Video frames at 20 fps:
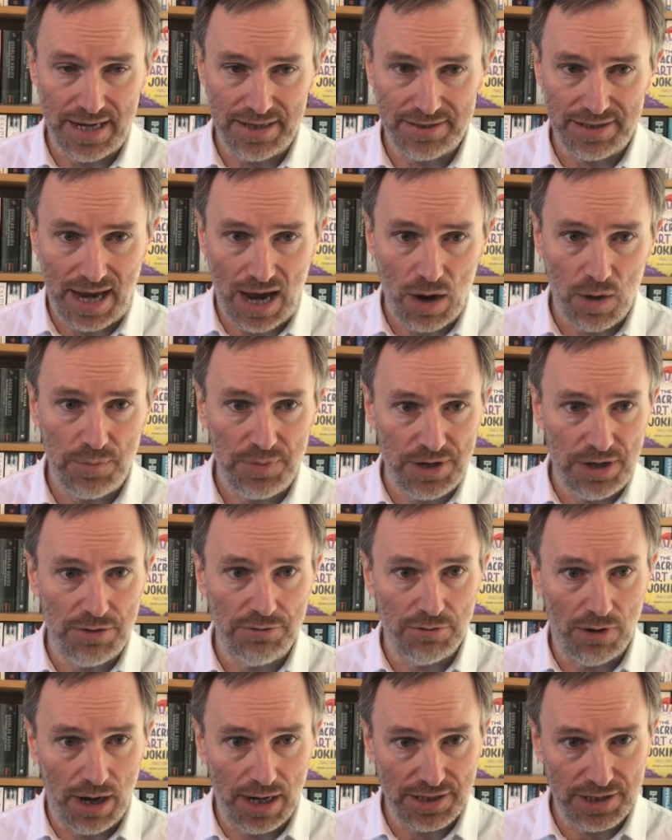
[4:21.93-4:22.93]
to help you
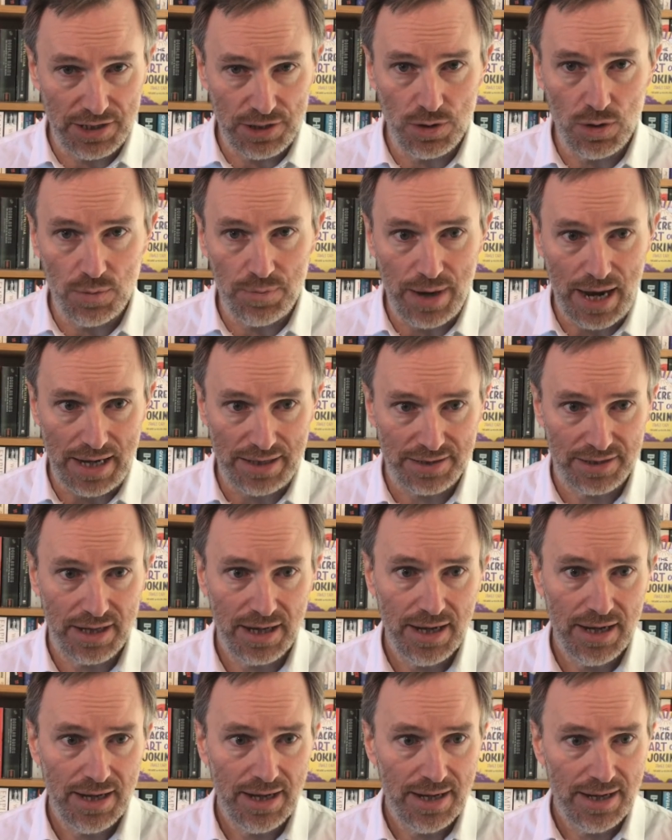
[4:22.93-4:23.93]
write your best
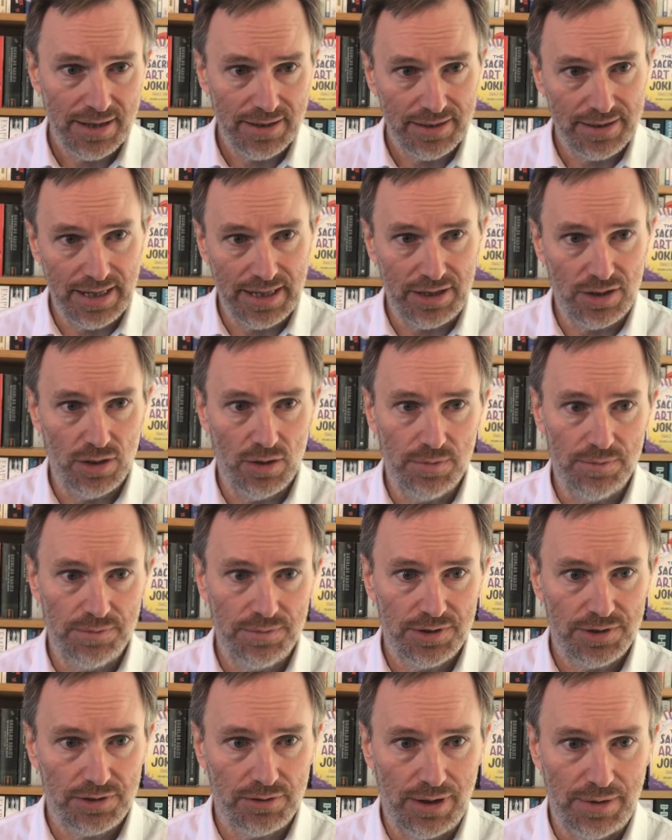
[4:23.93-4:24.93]
sitcom
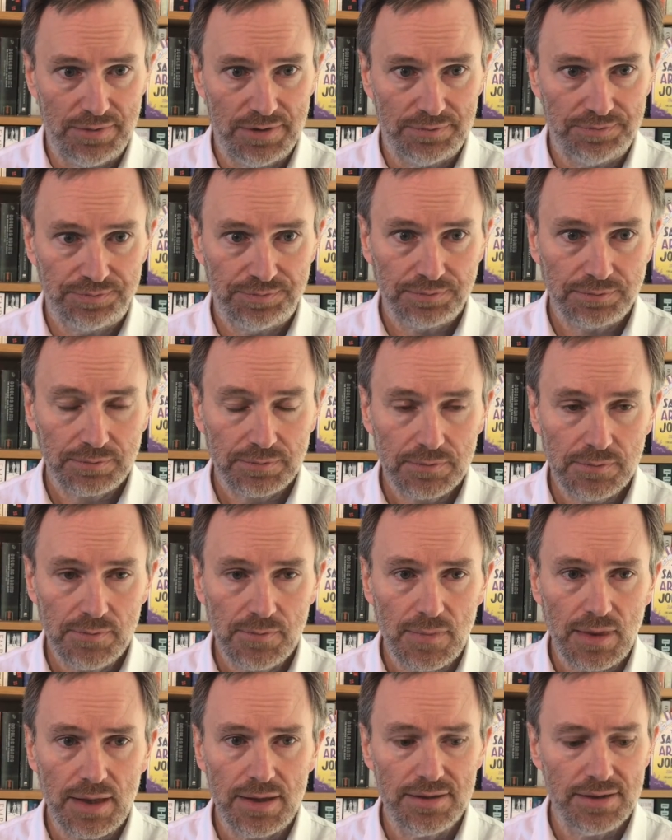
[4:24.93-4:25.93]
script.
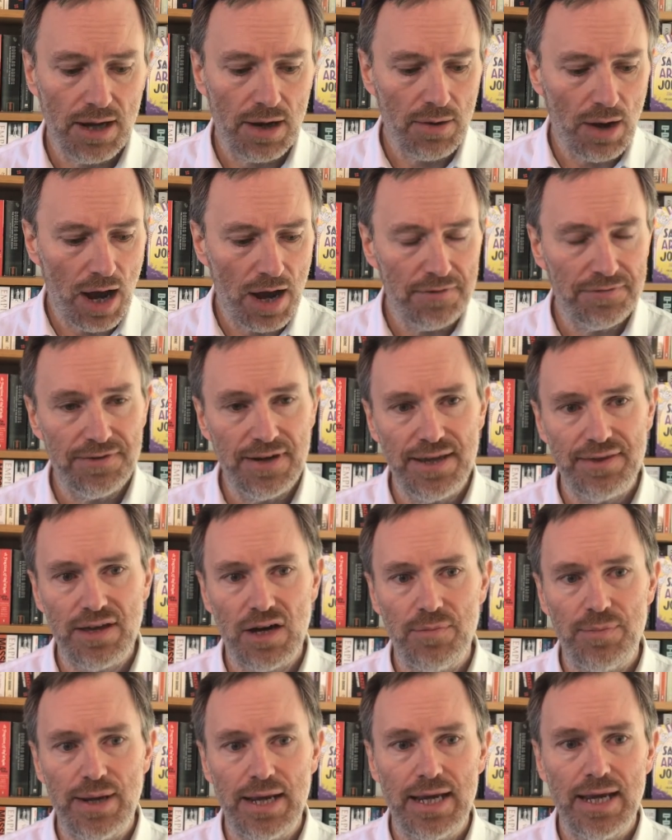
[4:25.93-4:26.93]
So hopefully
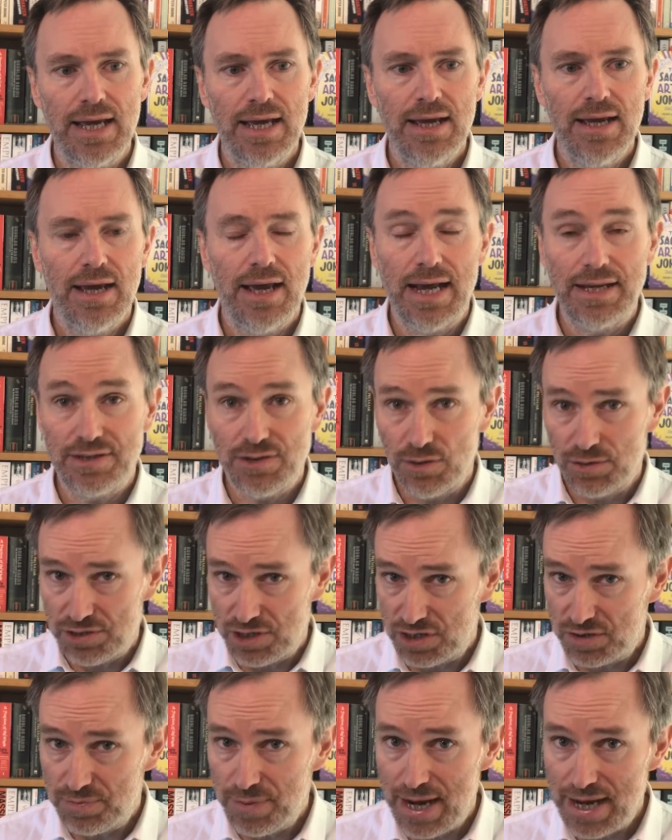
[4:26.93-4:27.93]
it's not
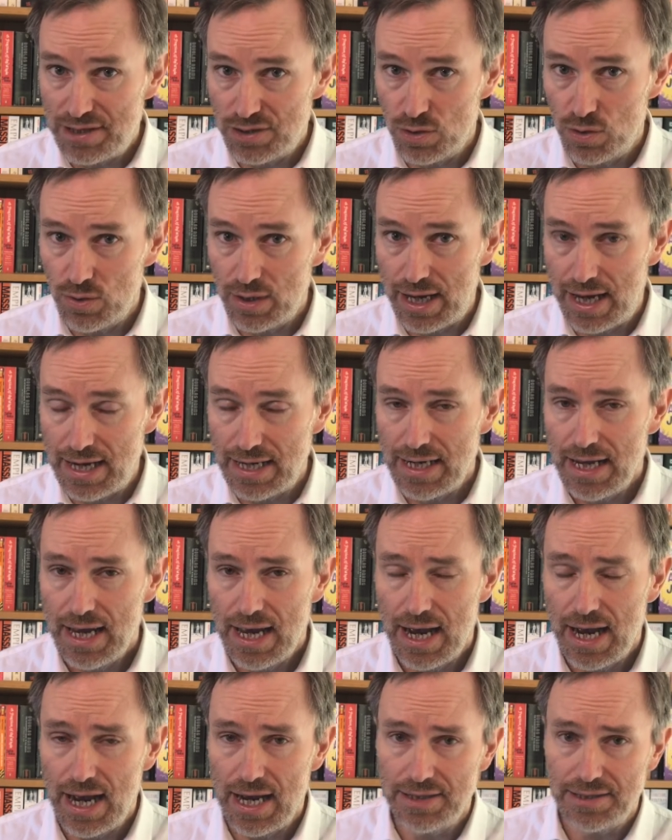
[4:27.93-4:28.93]
just me talking
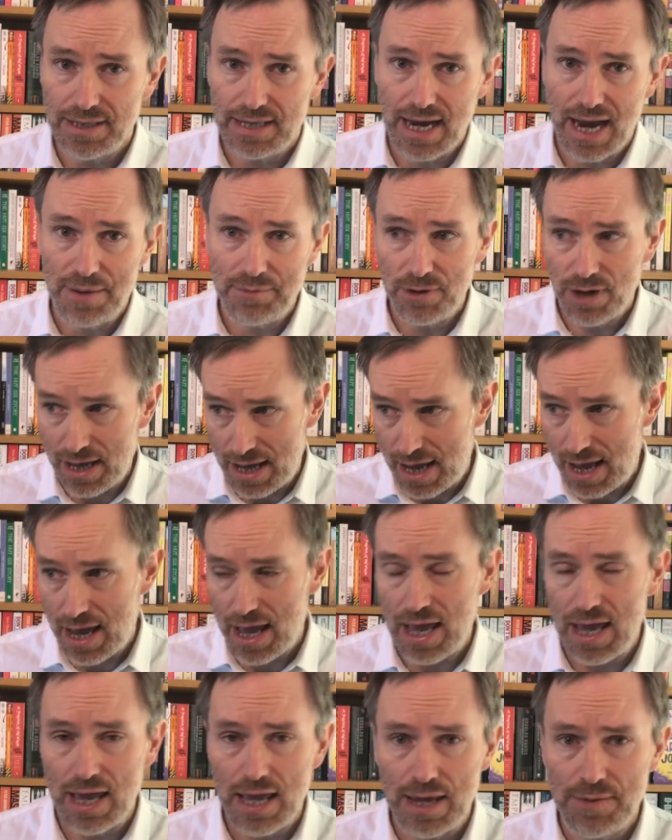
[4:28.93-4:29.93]
to camera here
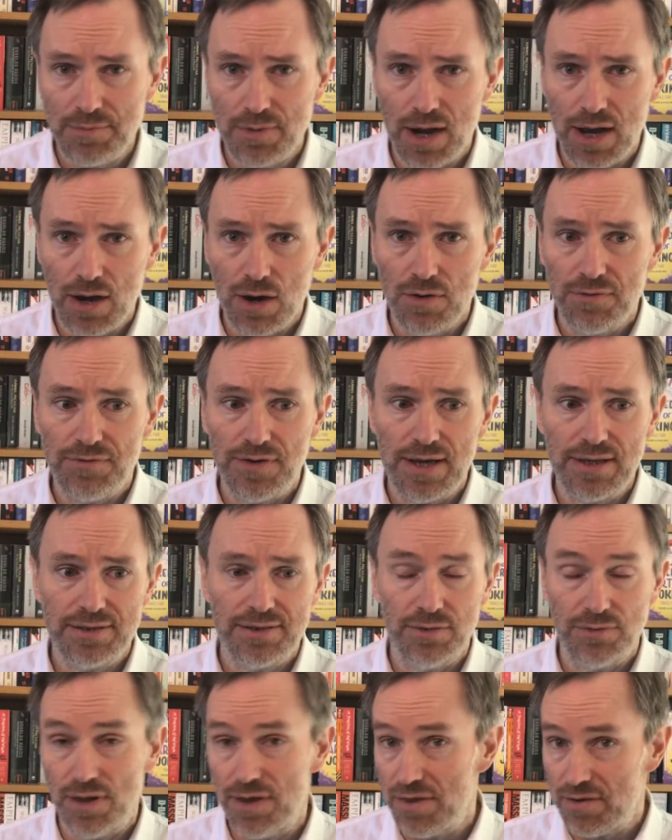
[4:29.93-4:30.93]
in my
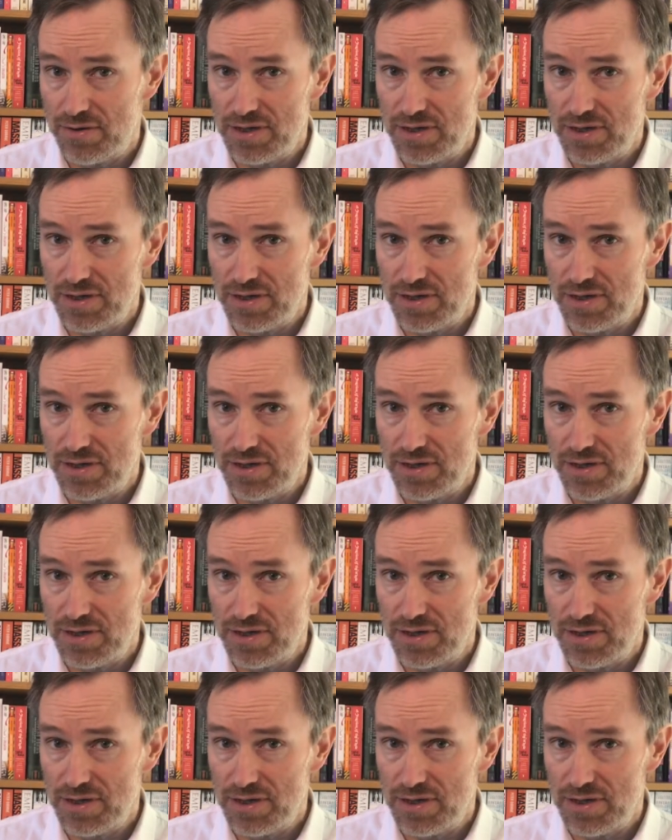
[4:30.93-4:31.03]
office, although there is